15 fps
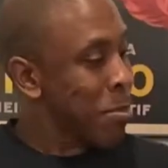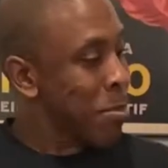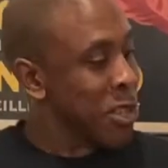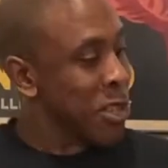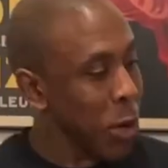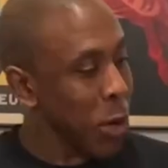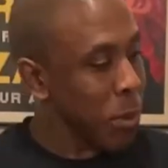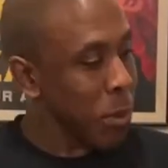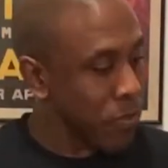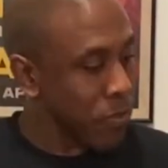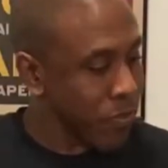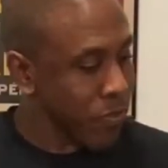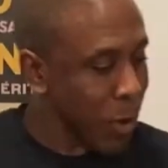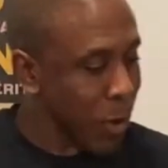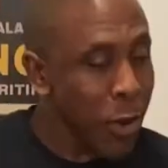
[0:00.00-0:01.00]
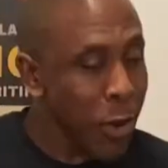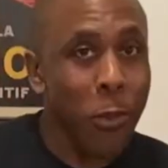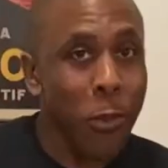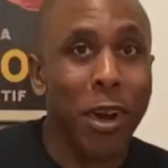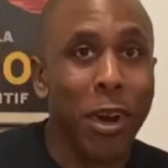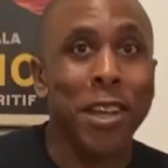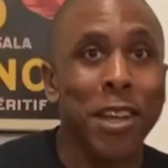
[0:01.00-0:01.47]
So
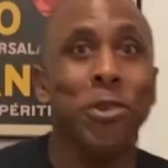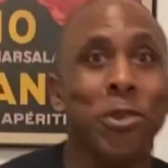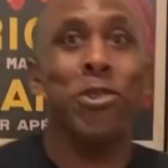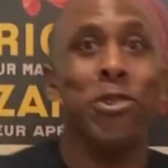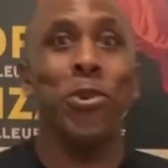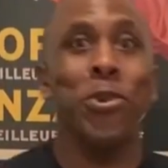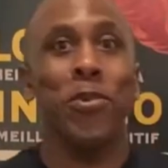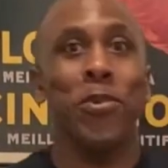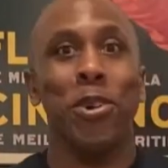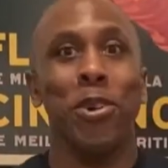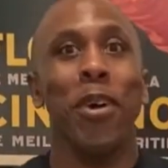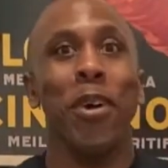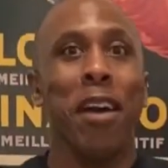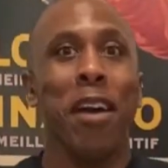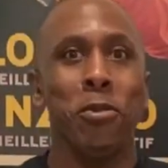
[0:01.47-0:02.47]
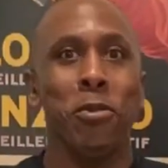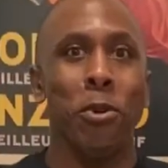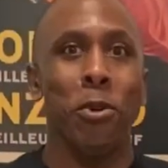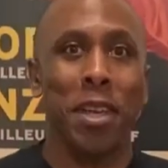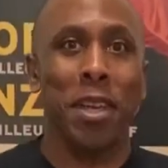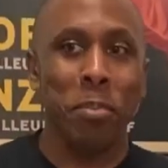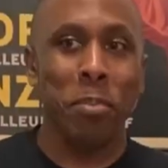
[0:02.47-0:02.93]
what can you do if you don't have a
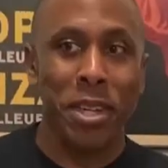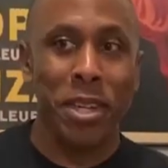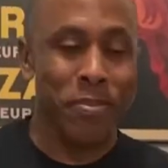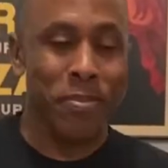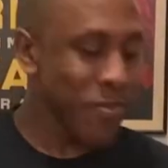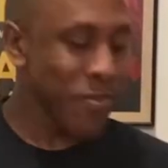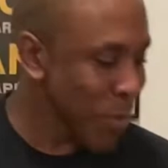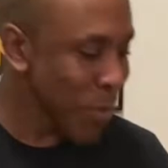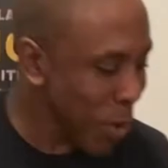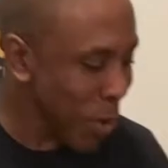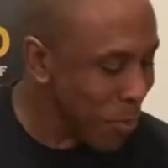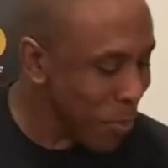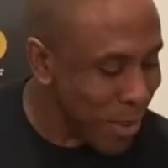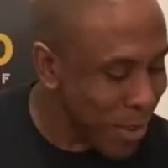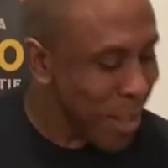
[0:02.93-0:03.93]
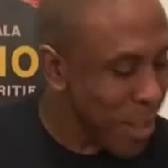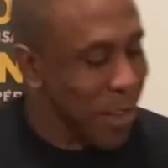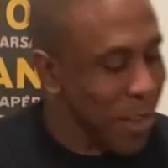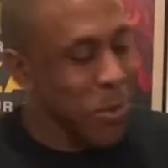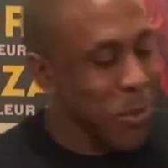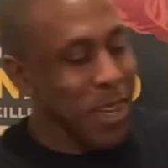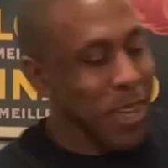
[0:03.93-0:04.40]
rolling pin? Well,
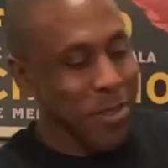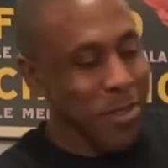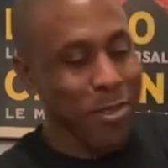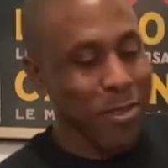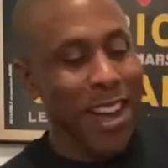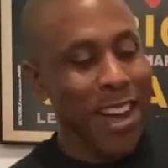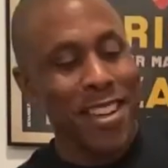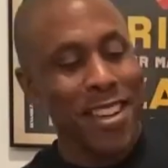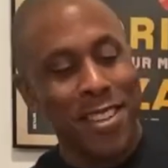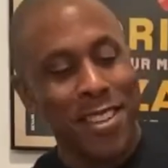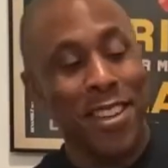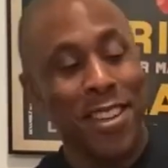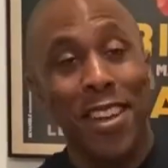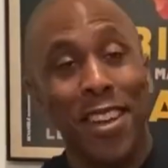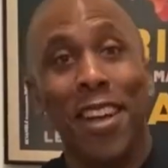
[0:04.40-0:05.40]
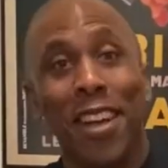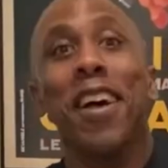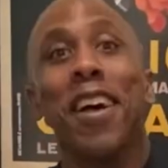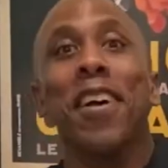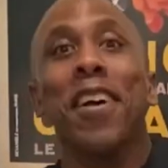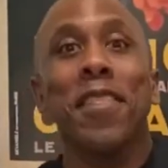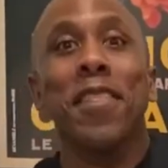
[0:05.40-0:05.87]
you can find
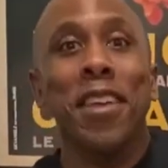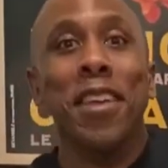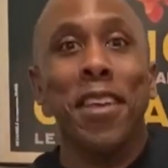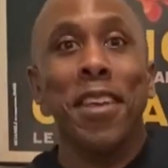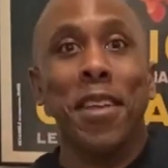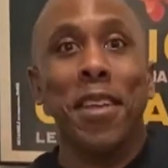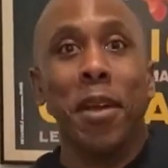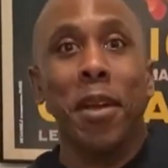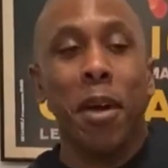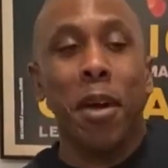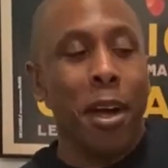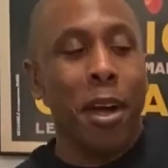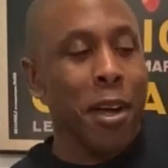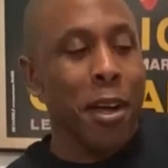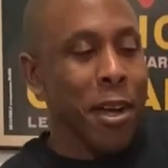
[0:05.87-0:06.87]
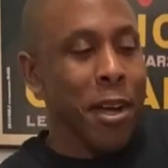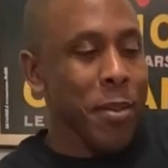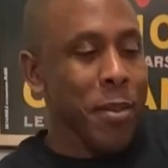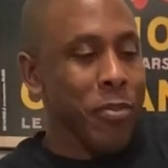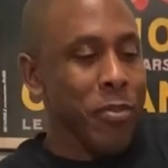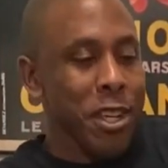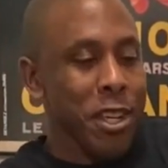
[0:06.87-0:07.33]
the
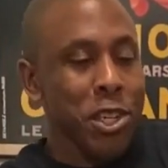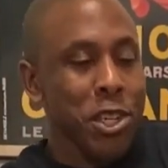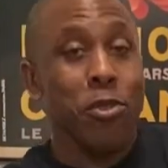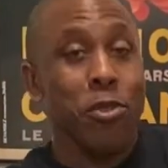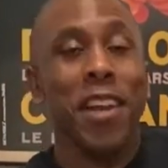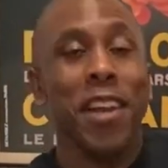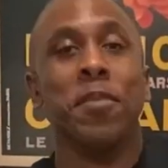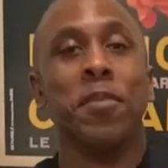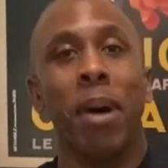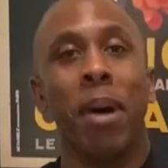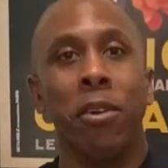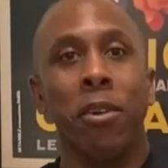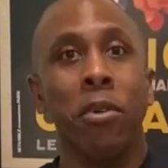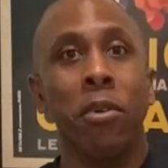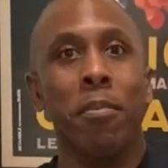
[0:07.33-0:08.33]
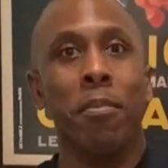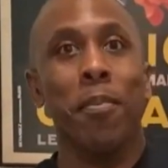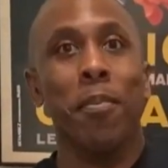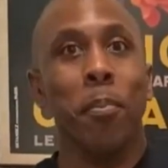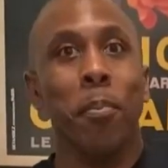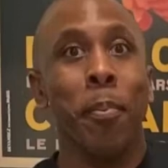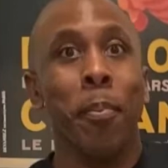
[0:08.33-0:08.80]
straightest bottle
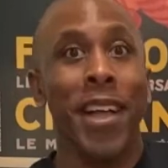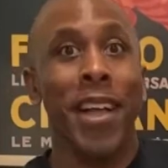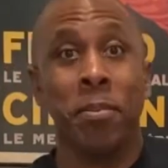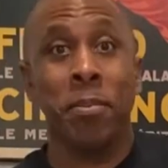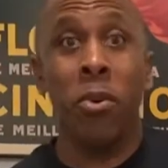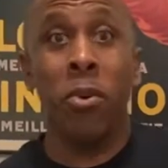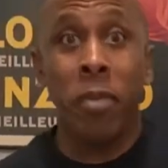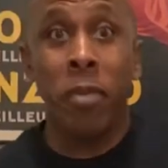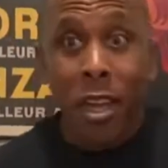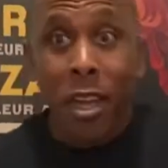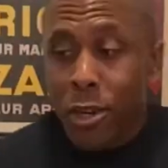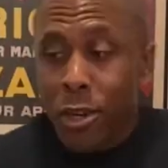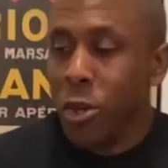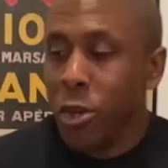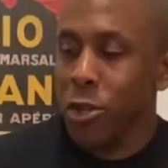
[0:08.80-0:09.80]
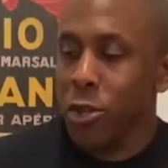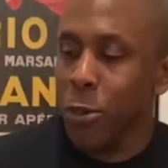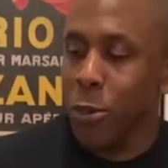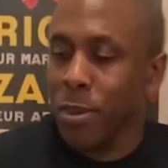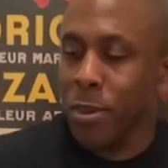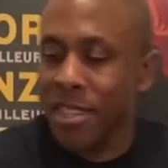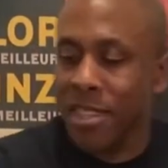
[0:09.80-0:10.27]
possible, and you can
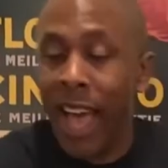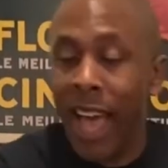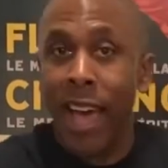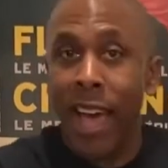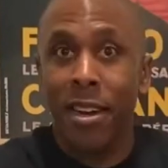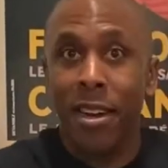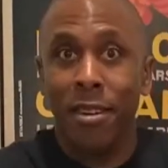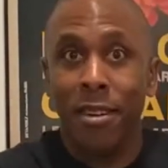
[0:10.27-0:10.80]
use that